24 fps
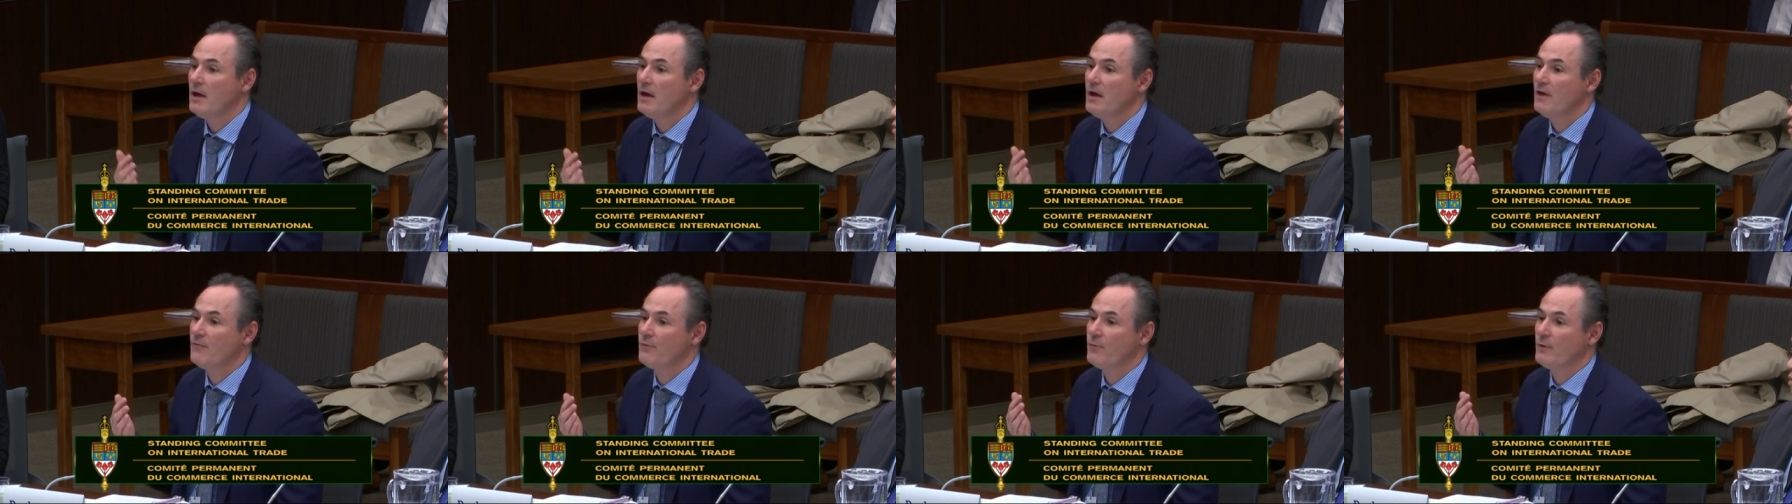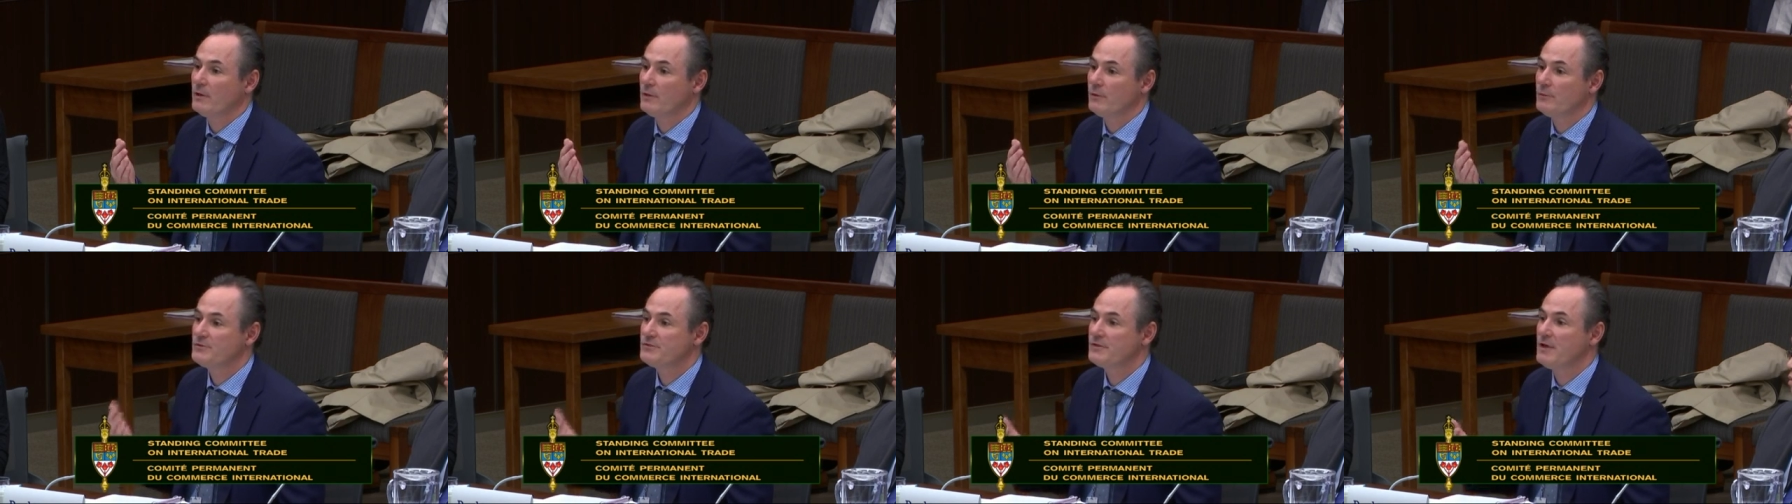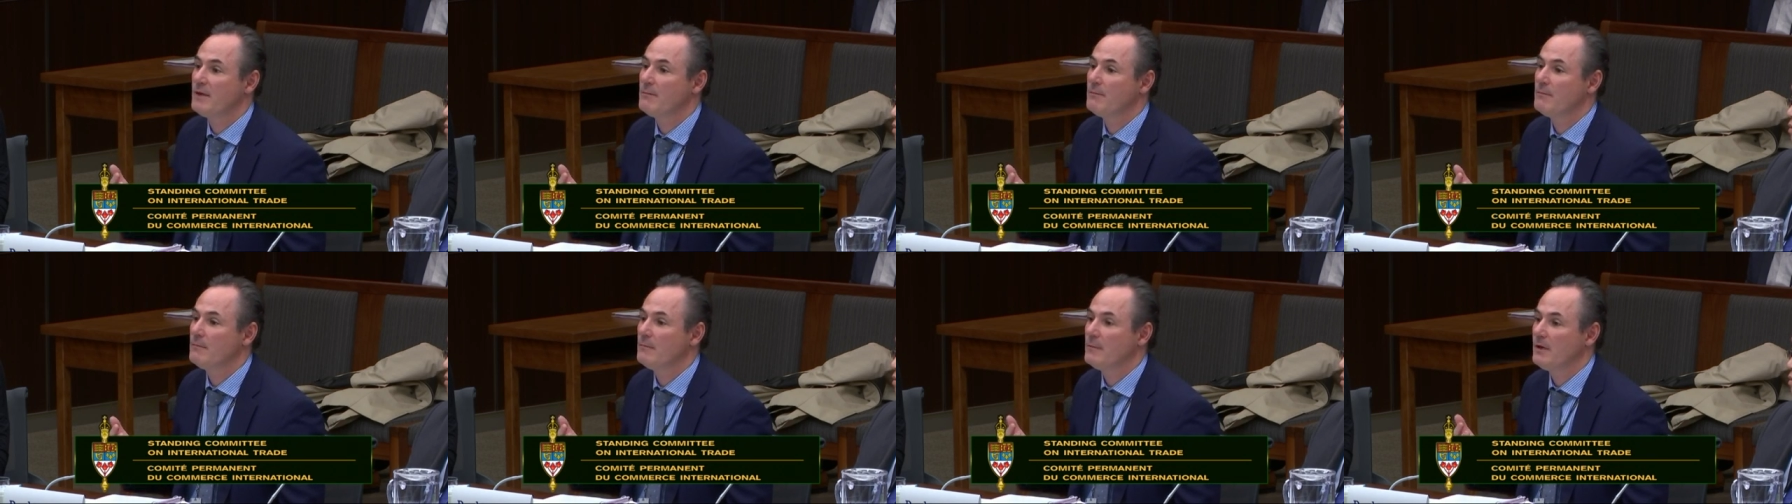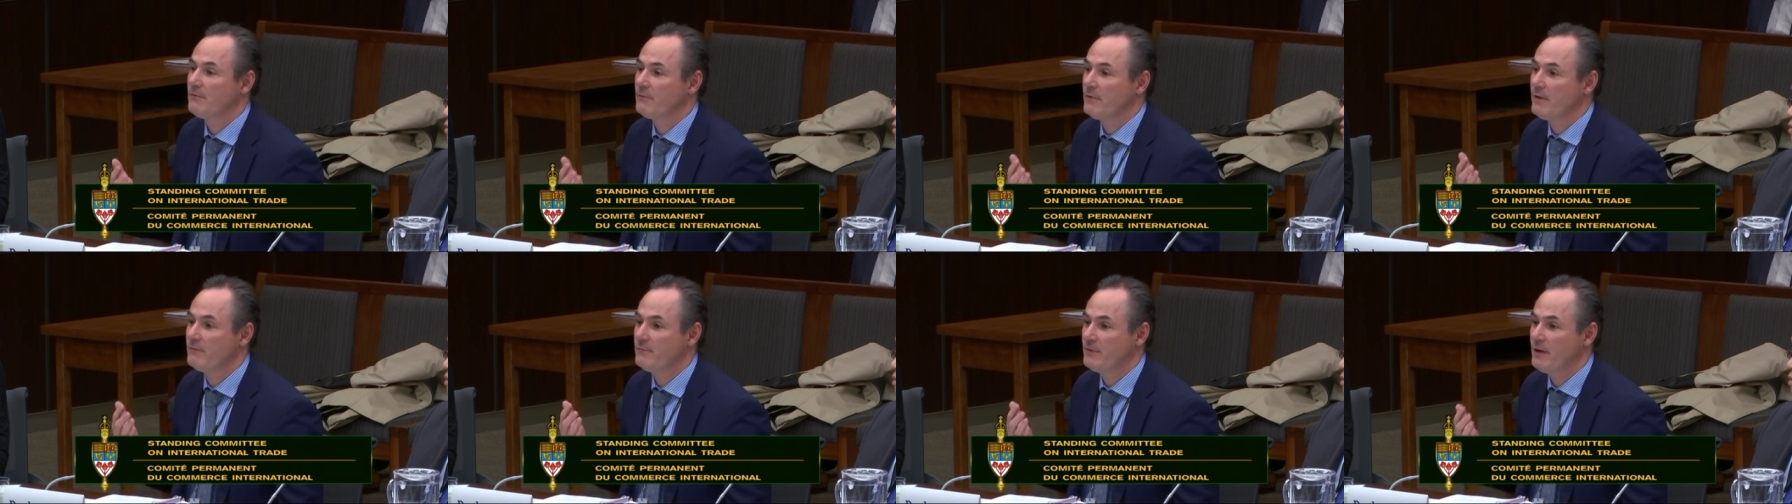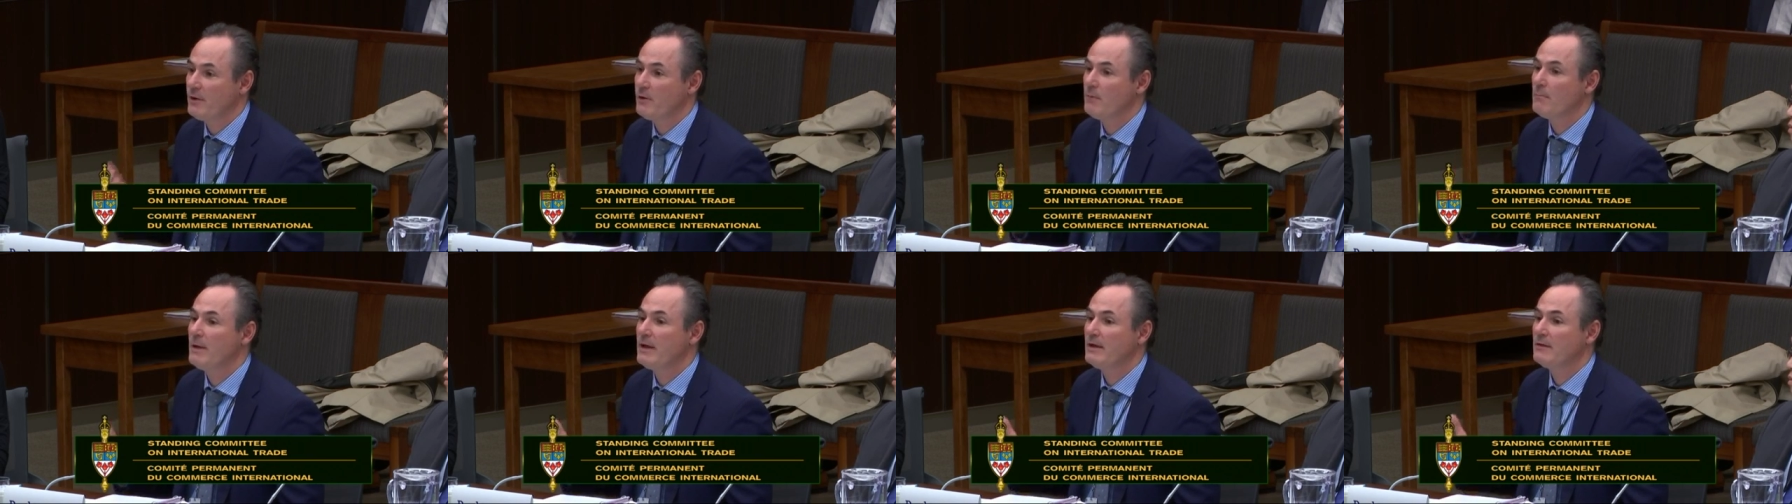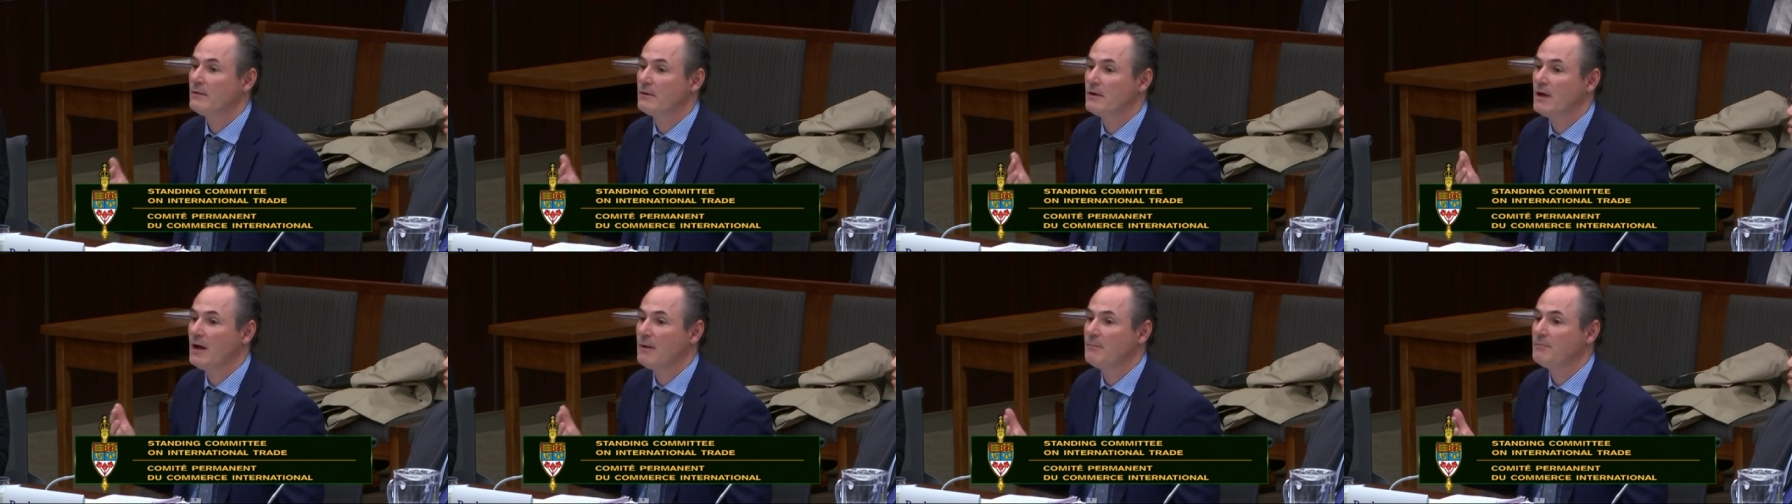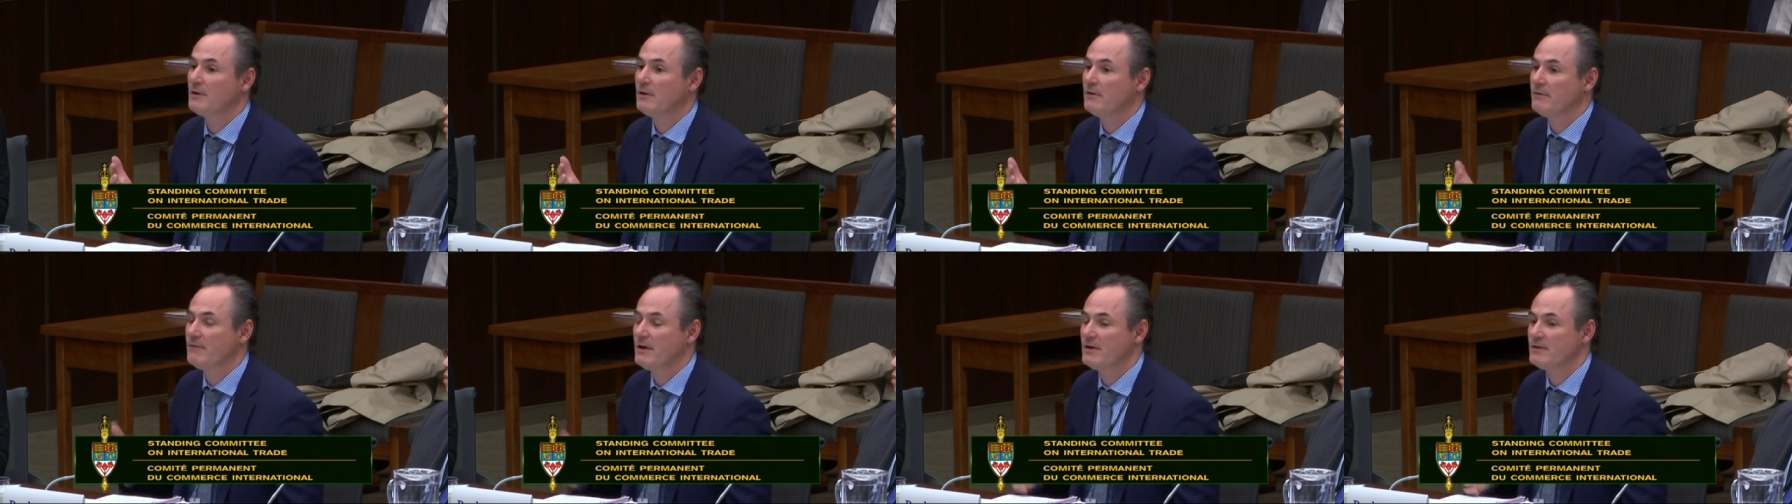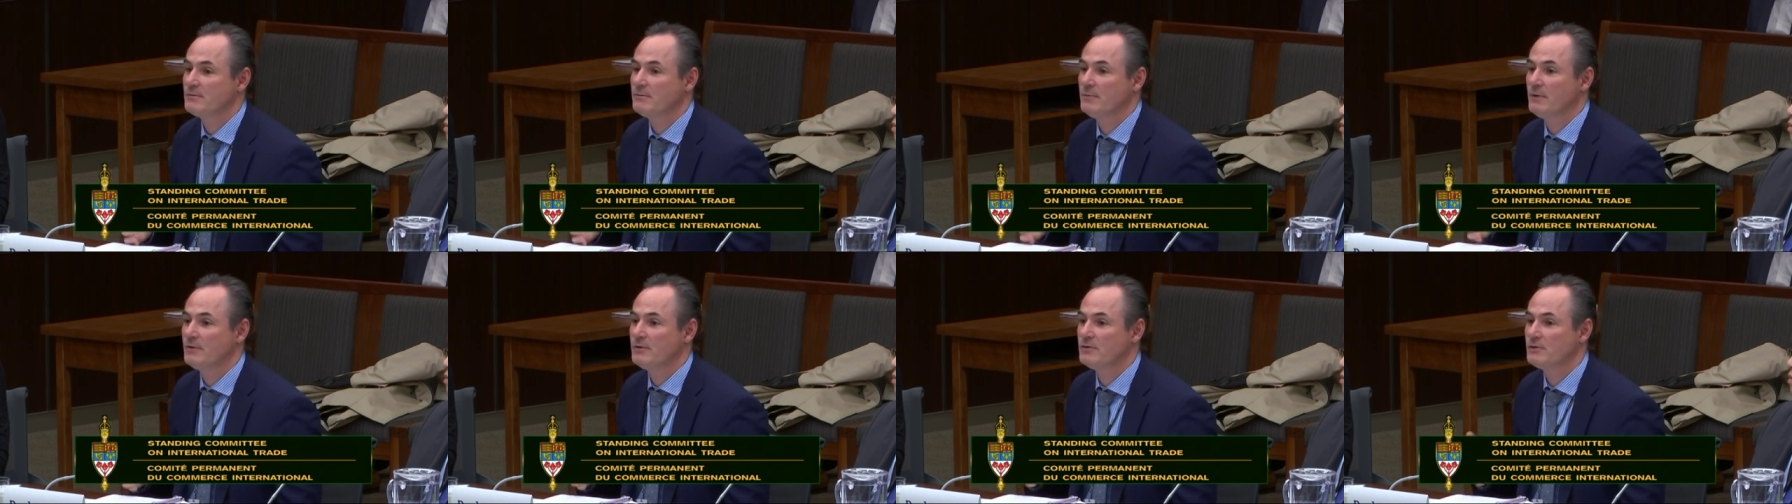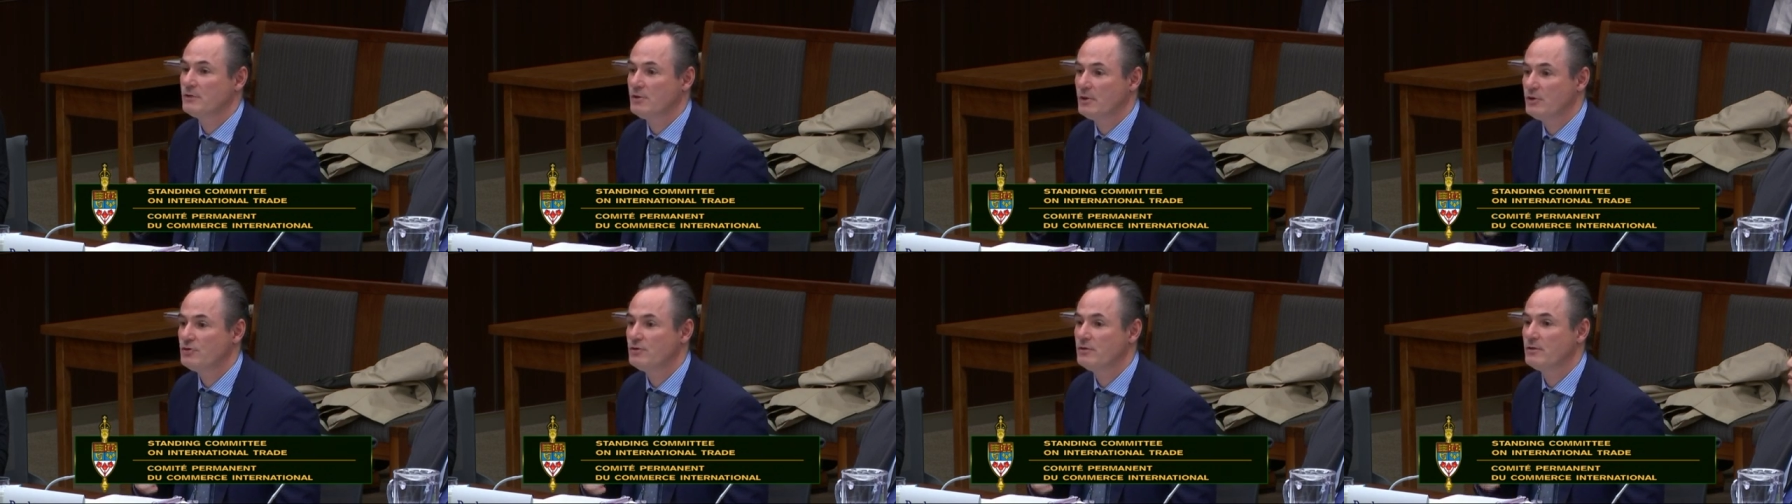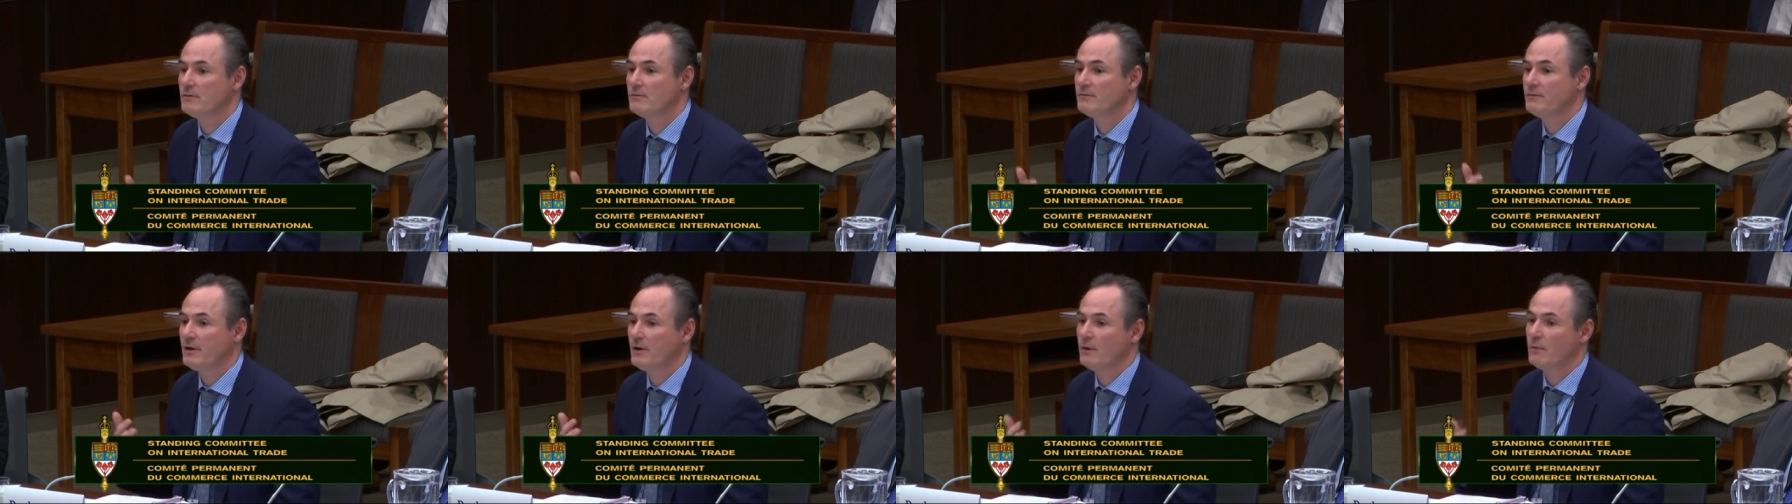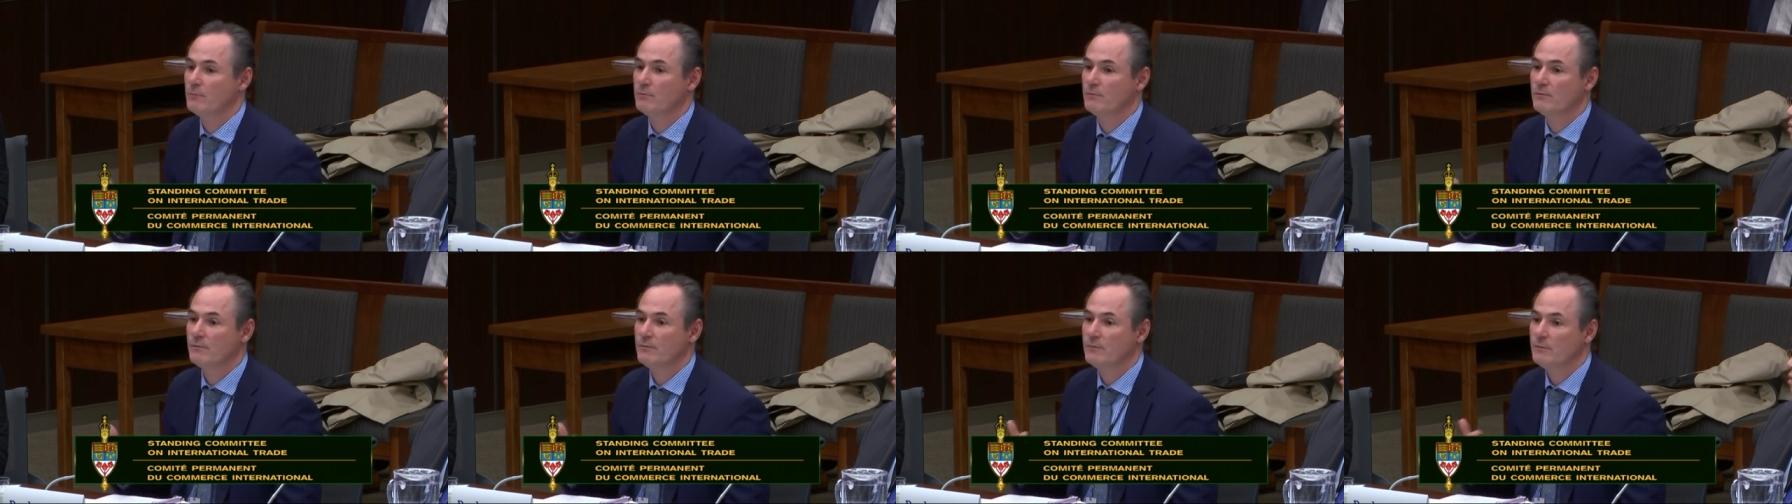If we lose them, if they don't make their capital investments this year, if they don't